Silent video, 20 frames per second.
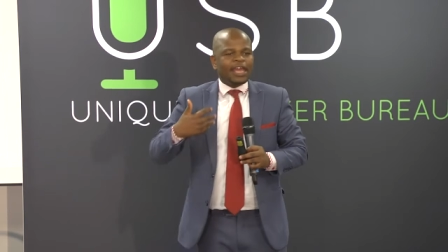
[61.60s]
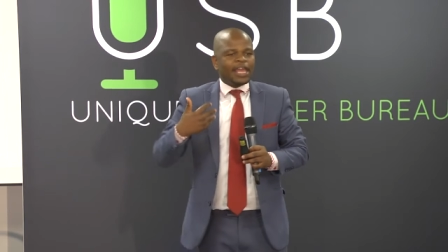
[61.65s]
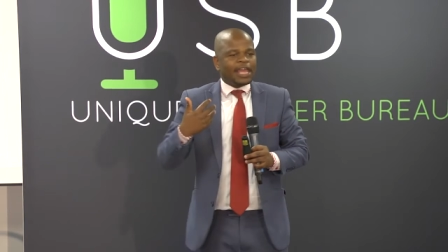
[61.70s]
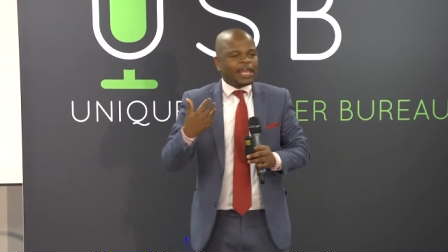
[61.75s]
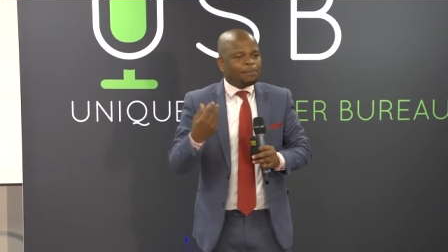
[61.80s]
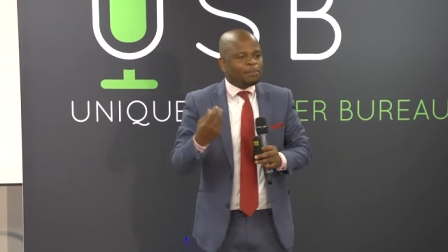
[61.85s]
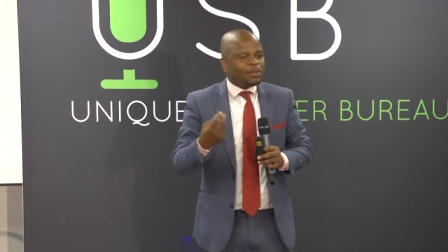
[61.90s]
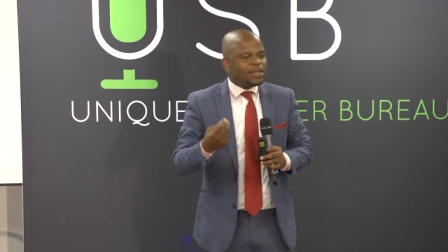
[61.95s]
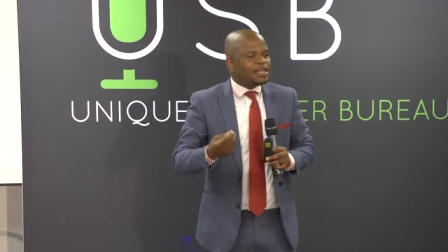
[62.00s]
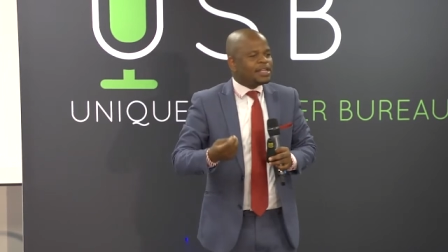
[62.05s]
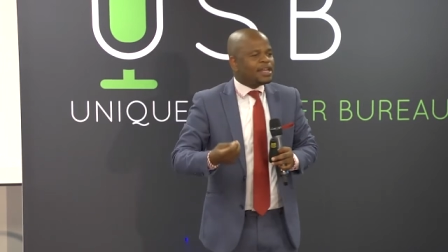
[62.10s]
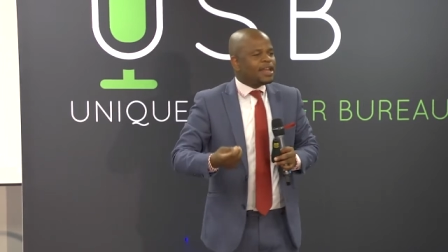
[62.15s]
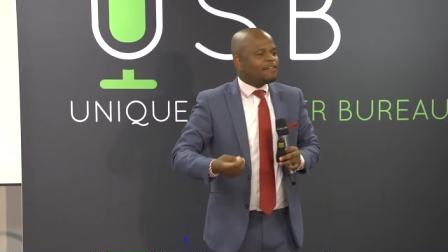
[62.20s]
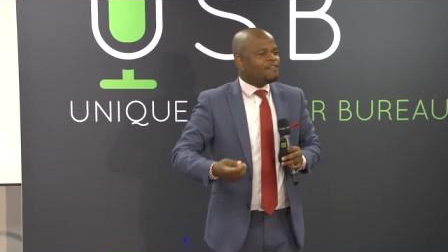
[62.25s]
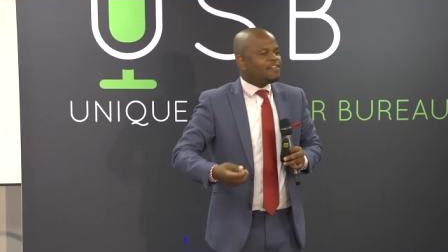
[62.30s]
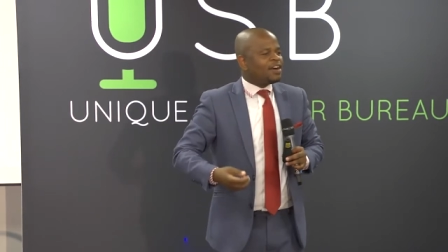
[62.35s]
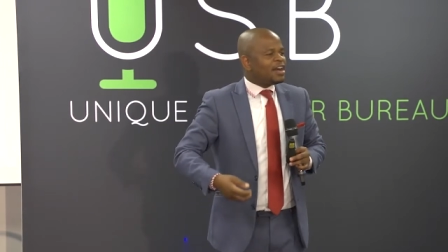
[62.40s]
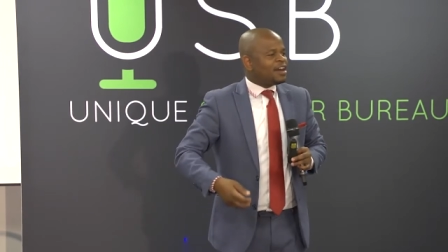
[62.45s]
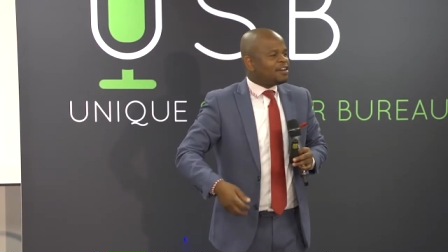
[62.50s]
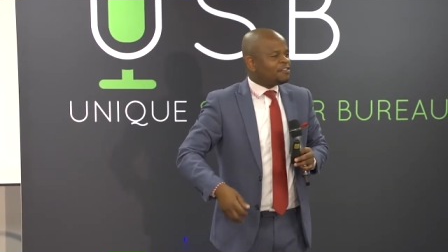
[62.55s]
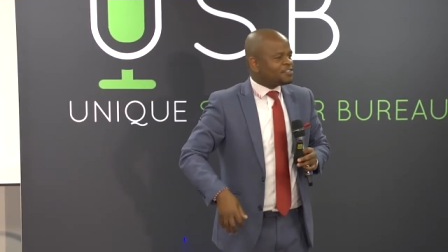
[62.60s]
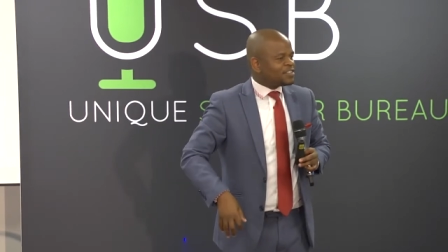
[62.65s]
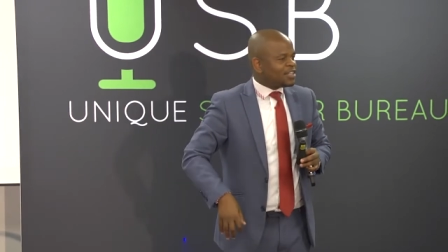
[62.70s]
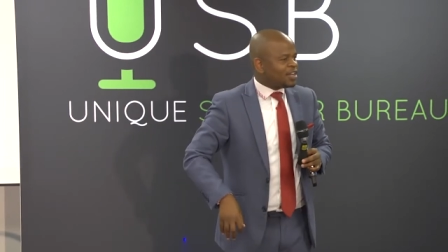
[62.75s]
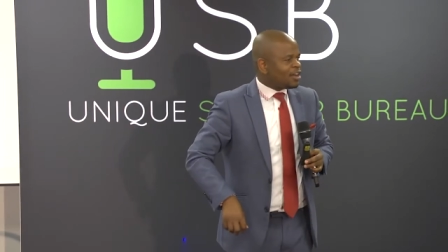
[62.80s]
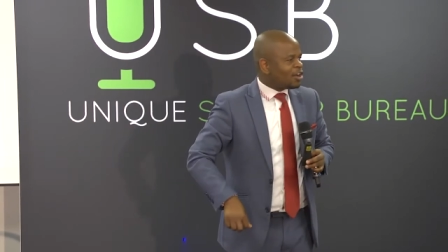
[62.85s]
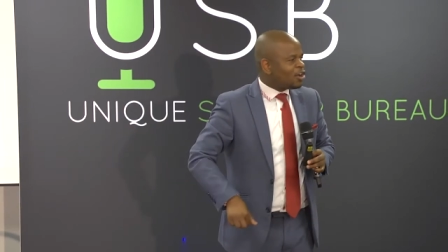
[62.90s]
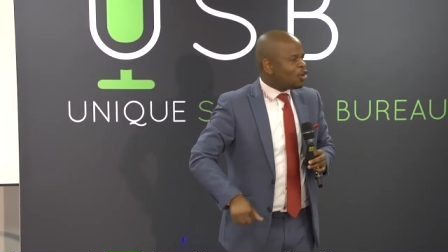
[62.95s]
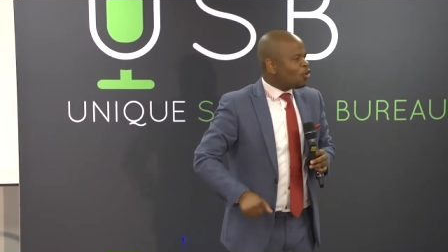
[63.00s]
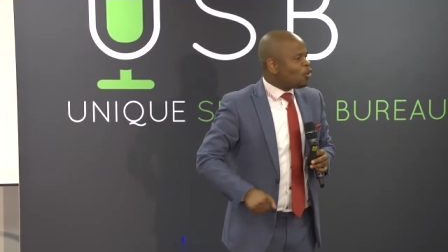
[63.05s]
happily ever
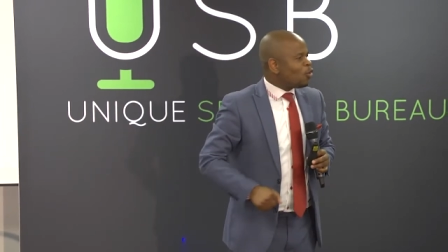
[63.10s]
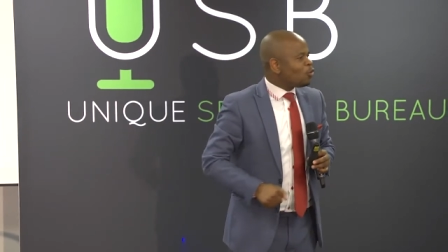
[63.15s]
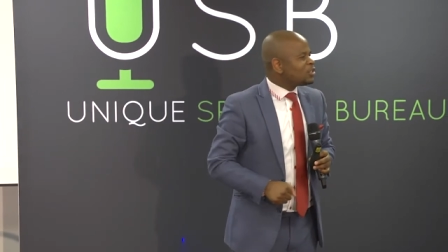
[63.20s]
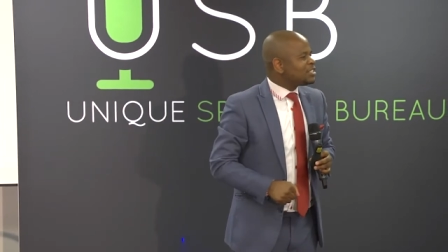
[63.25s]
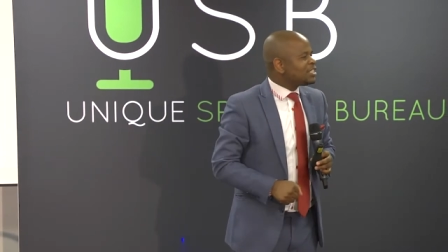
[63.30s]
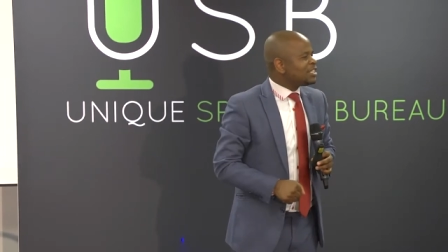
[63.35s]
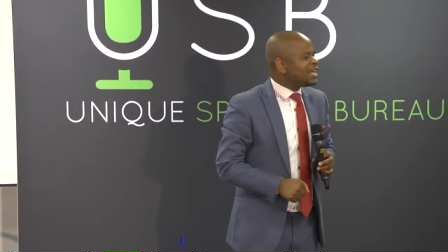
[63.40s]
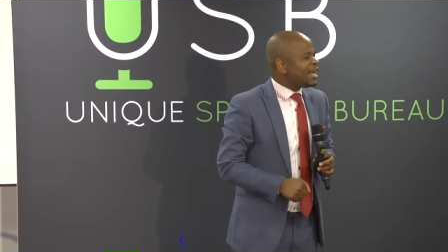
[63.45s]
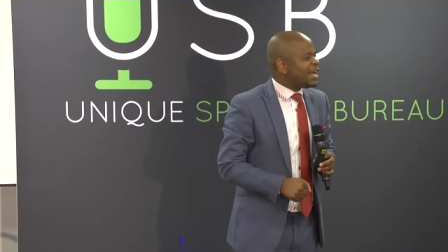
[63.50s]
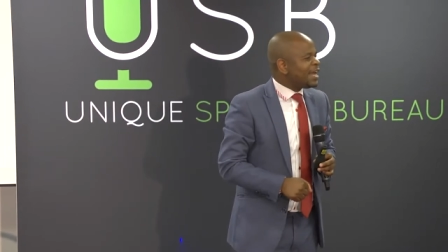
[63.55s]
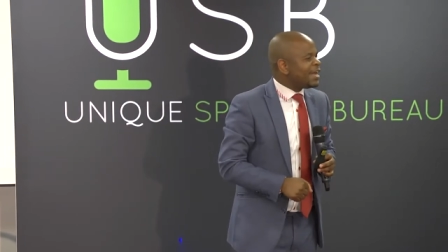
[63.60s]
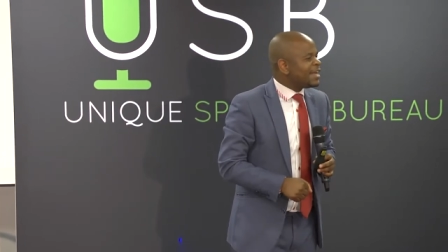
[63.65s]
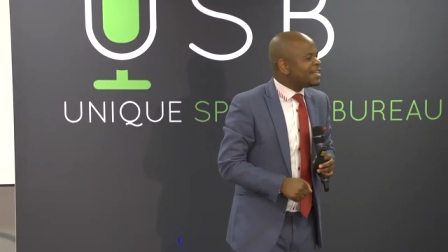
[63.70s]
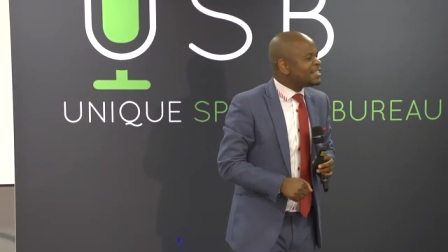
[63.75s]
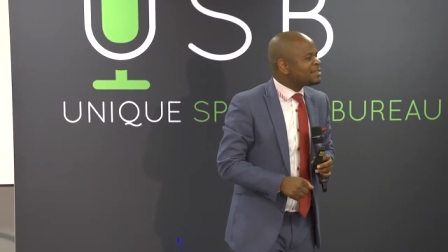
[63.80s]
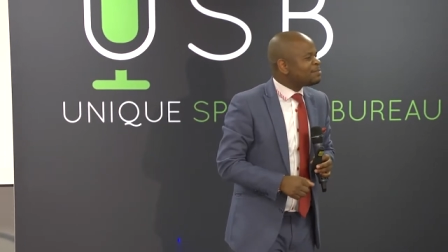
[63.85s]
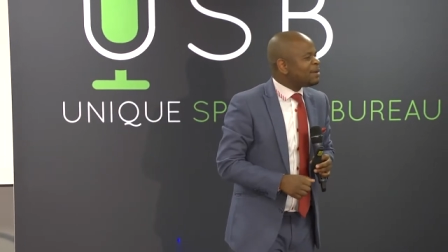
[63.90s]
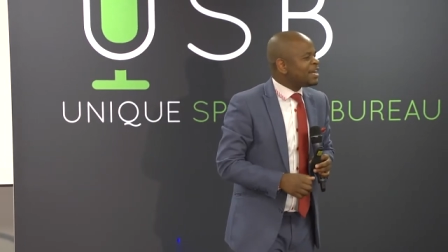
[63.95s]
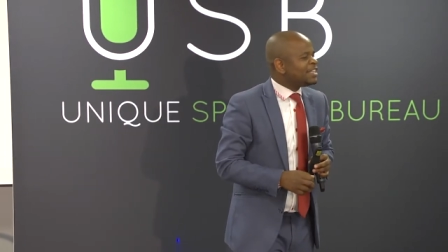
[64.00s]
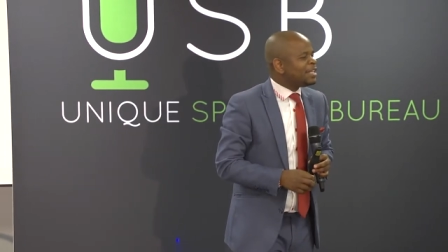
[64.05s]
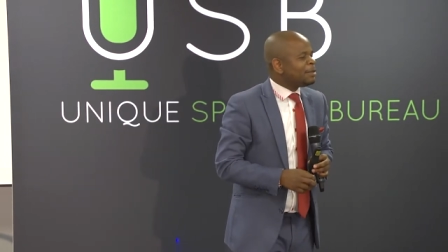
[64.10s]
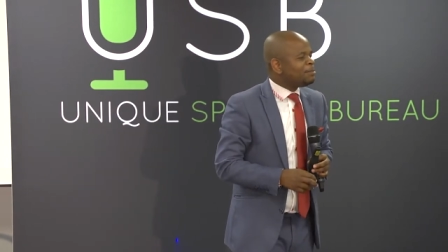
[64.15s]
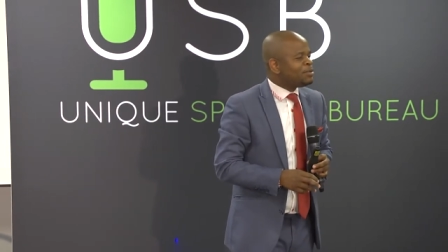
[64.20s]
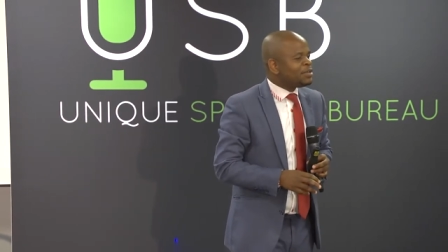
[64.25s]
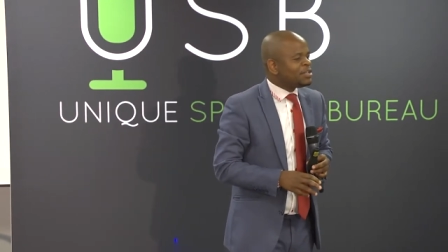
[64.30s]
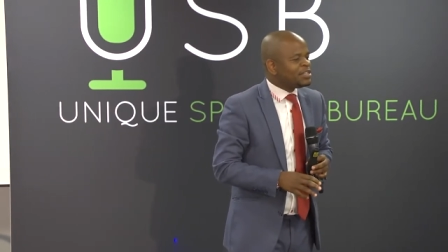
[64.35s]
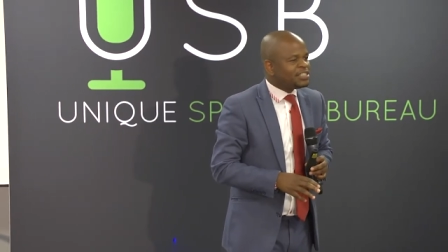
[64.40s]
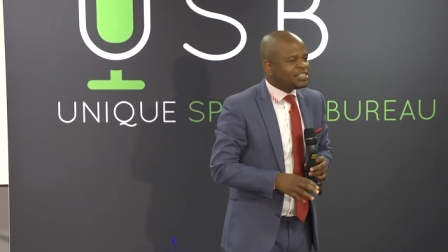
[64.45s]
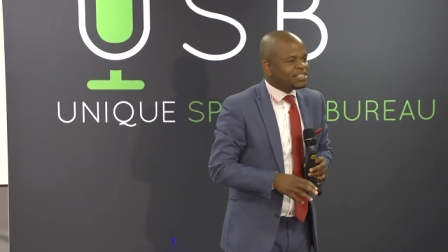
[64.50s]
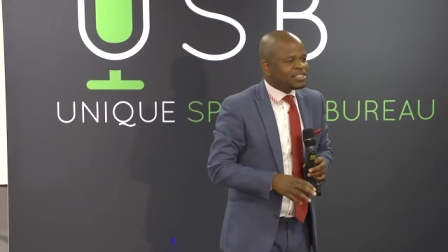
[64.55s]
after, holding hands by the
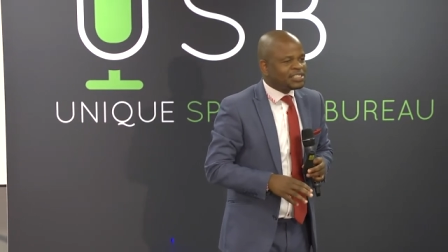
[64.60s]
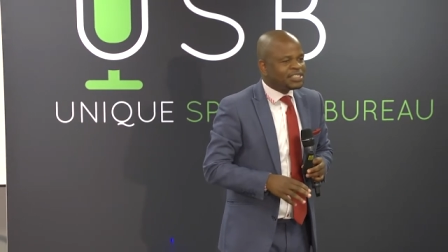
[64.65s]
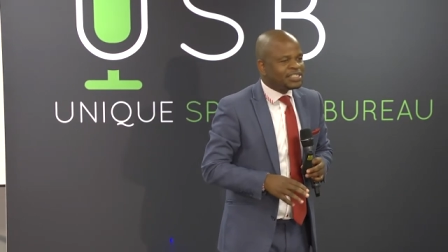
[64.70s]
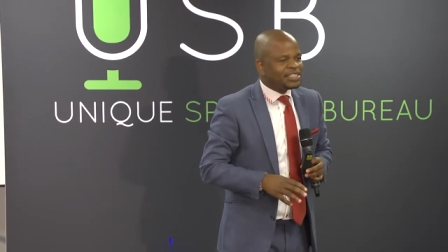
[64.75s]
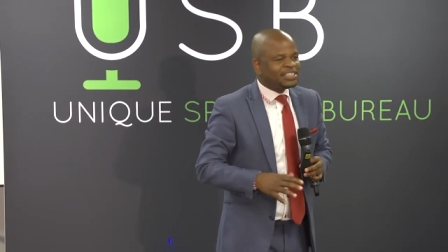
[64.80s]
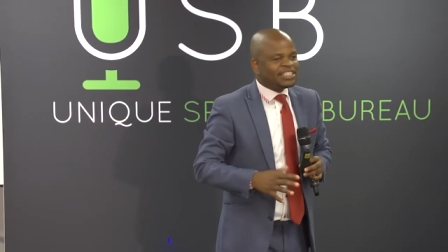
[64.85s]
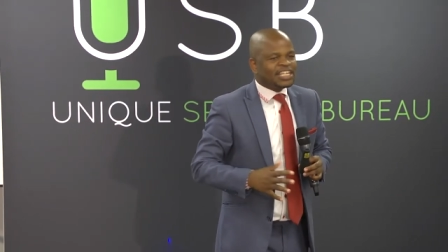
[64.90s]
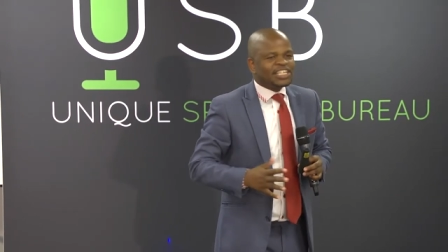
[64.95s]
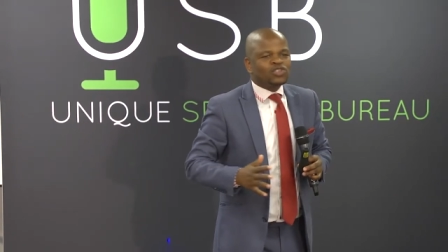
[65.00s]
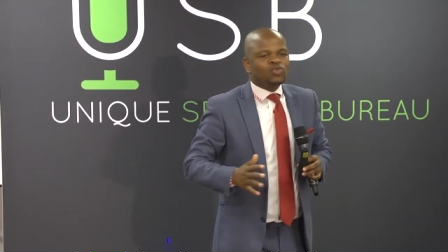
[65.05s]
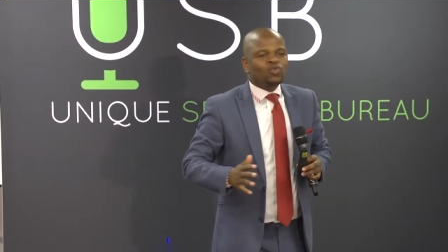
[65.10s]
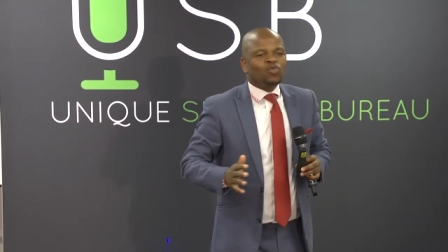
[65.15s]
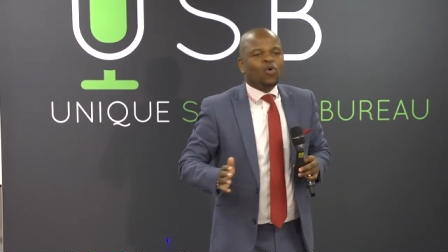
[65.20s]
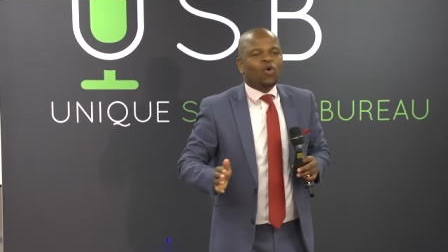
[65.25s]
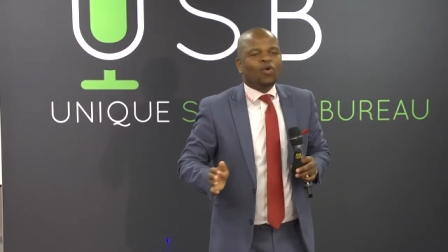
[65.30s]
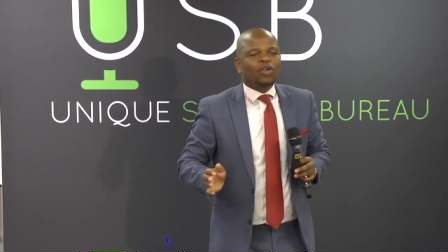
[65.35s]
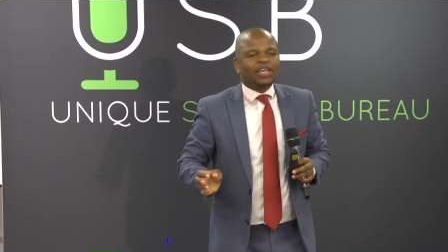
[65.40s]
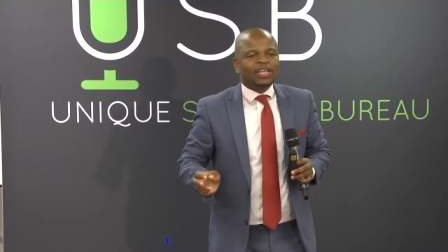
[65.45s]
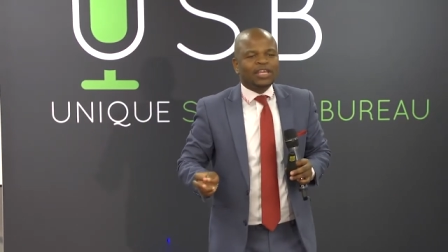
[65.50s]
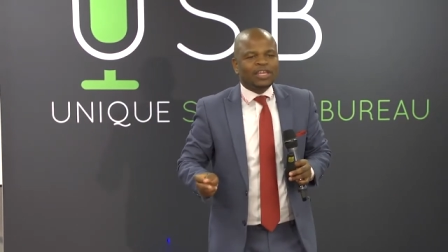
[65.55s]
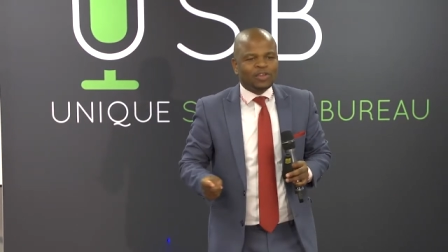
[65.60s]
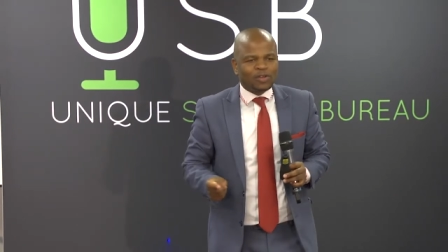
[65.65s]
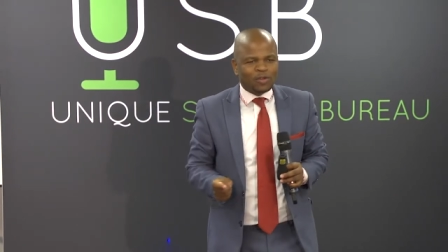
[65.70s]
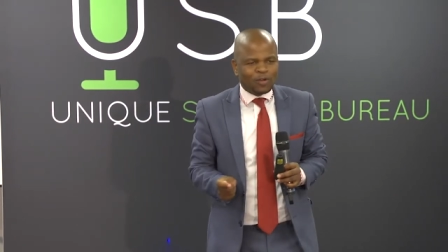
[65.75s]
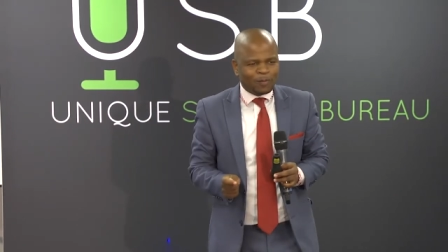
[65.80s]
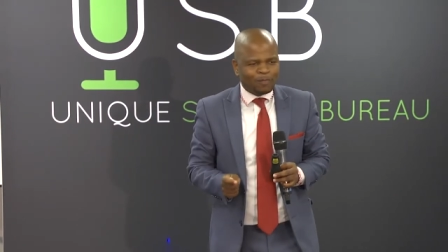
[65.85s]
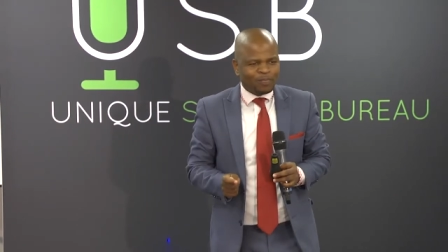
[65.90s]
beach, just walking, you know.